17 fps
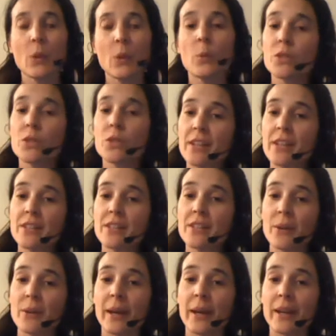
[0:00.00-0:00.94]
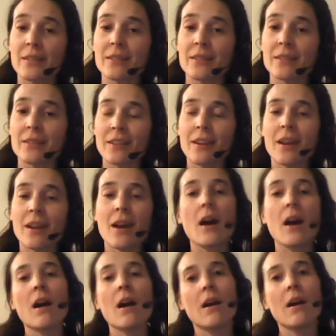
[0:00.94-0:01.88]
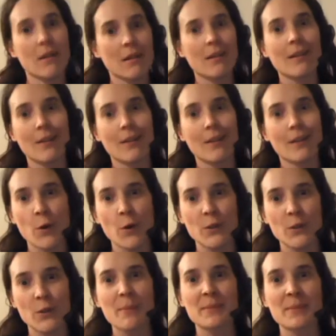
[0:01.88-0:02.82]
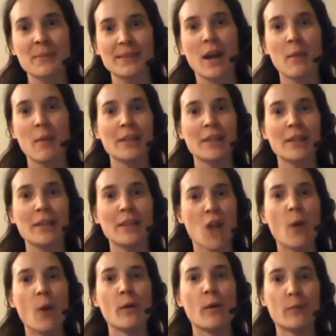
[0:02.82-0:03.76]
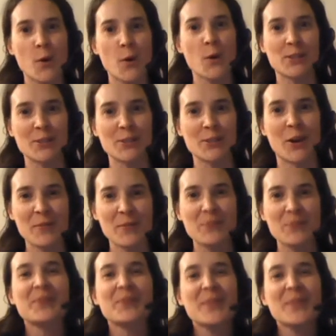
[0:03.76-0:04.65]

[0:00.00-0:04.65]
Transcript: Would I do it? Of course, I'm like, no, of course not.